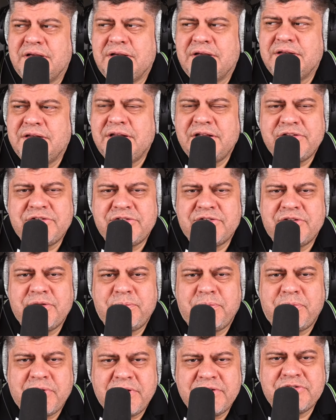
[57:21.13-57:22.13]
And that's the
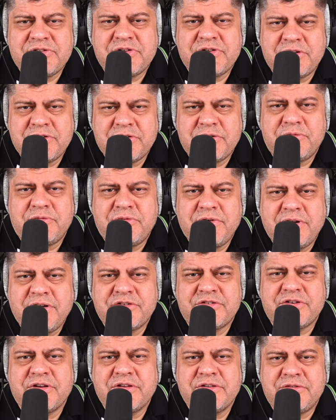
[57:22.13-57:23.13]
president of
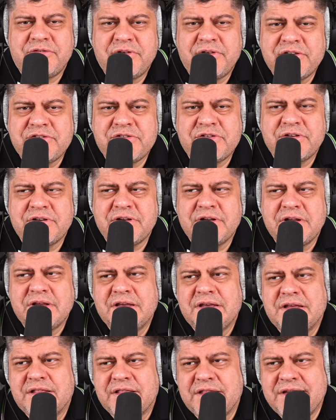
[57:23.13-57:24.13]
Russia addressing
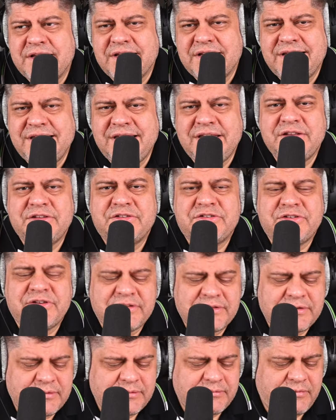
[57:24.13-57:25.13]
the elites
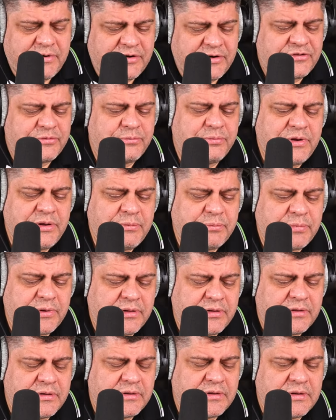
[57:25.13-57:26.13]
and the Russian people.